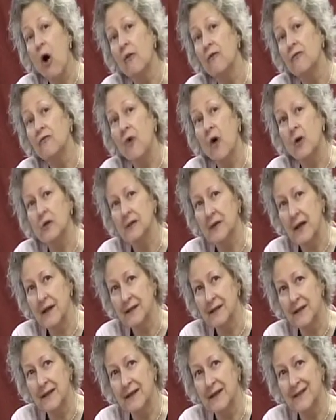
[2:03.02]
false
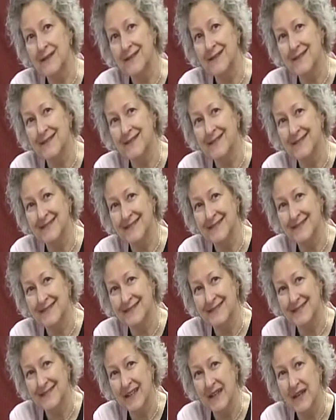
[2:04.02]
ideas,
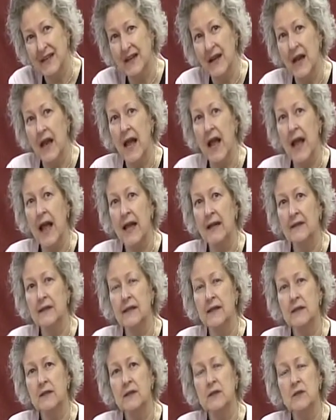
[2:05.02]
and
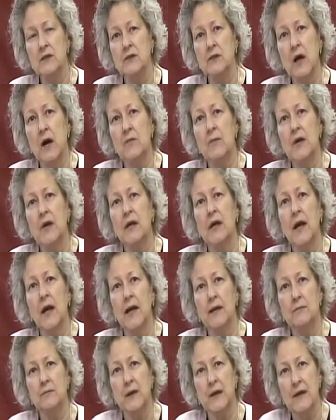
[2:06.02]
it is coming
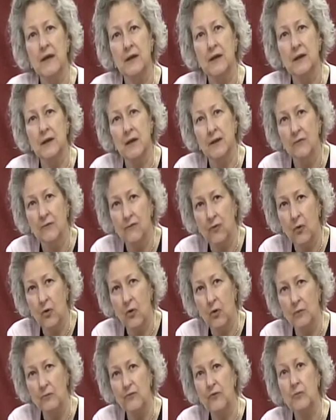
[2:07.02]
and being
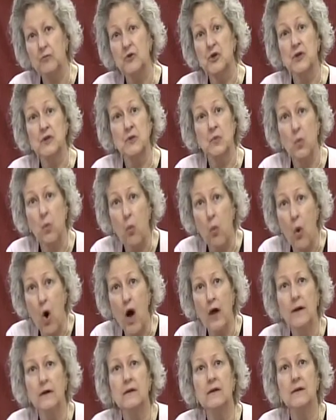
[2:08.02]
informed from just
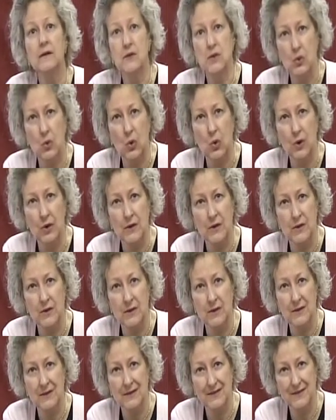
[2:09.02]
one
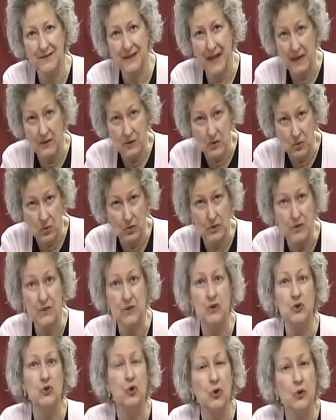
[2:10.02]
source. That source
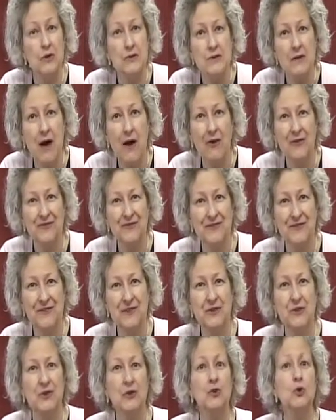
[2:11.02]
is yourself,
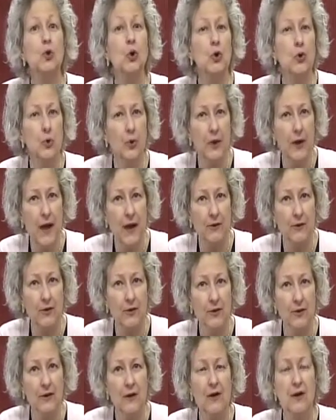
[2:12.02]
your creator,
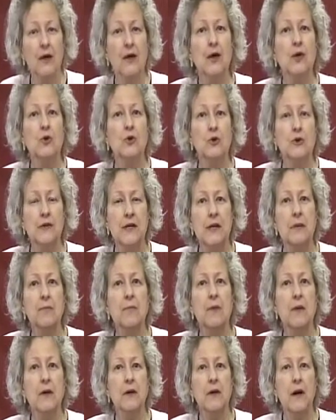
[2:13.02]
your deep
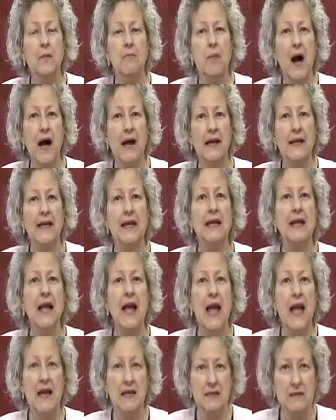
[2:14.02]
abiding
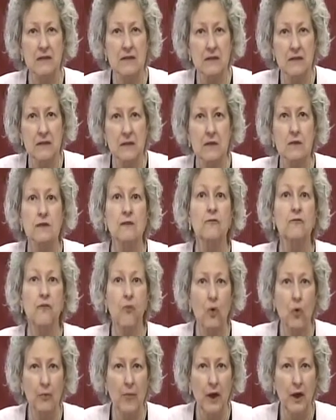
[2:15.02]
essence is
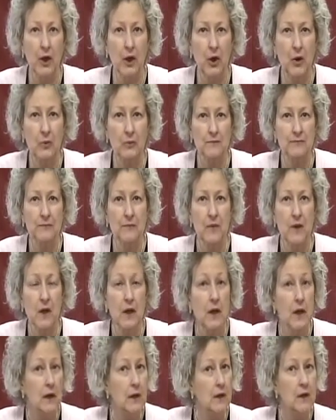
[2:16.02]
informing you.
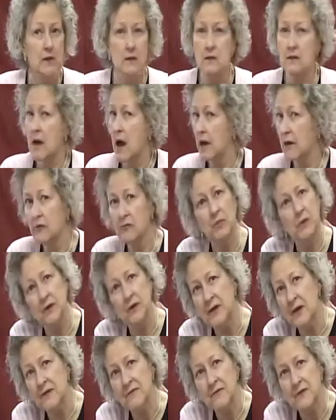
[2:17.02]
It is not of
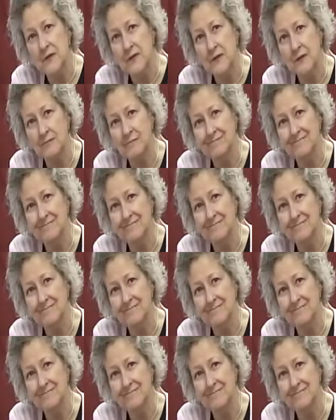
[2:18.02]
beliefs,